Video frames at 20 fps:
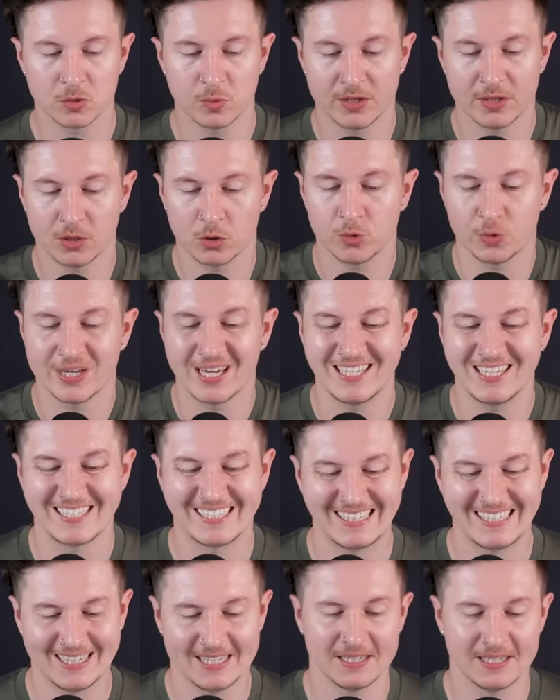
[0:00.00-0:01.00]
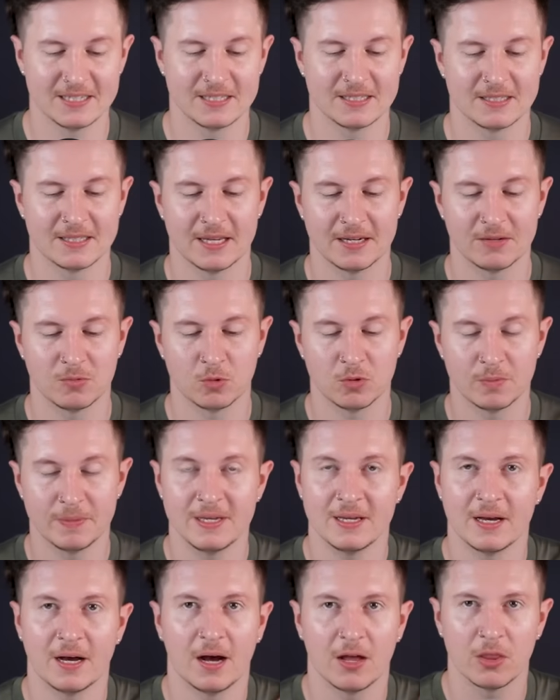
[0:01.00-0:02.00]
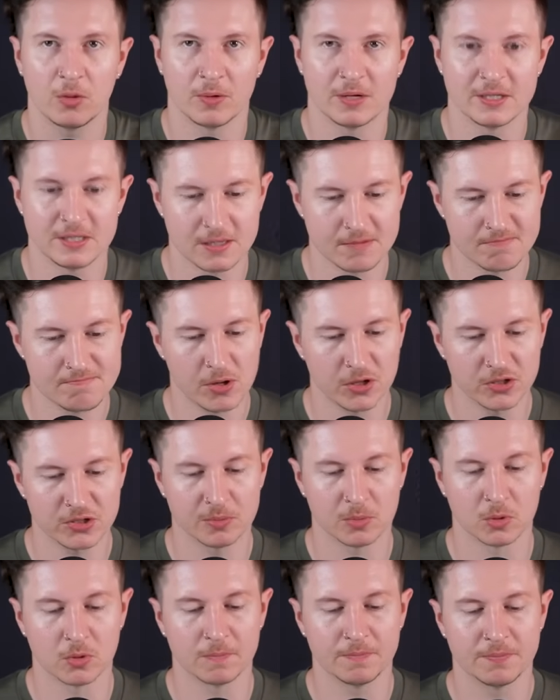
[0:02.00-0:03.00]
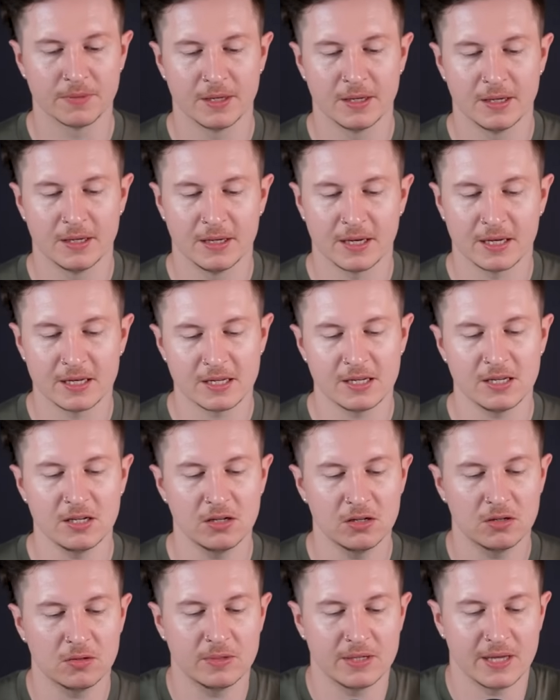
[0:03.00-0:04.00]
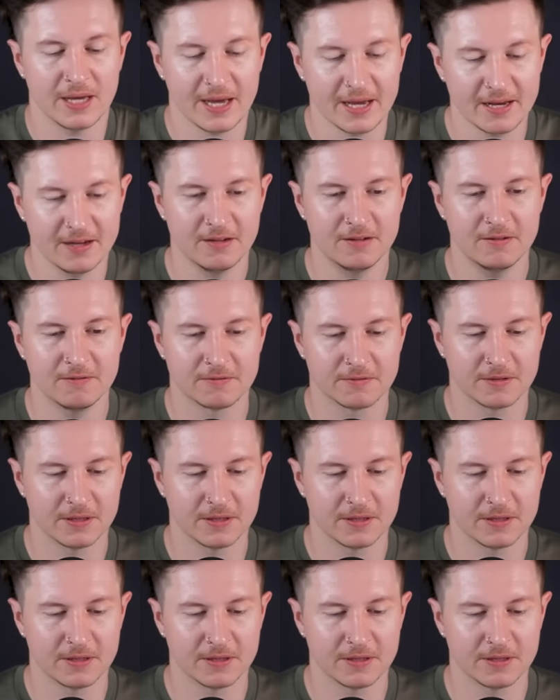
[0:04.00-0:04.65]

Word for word: we can create scenes that would be otherwise impossible. And here we have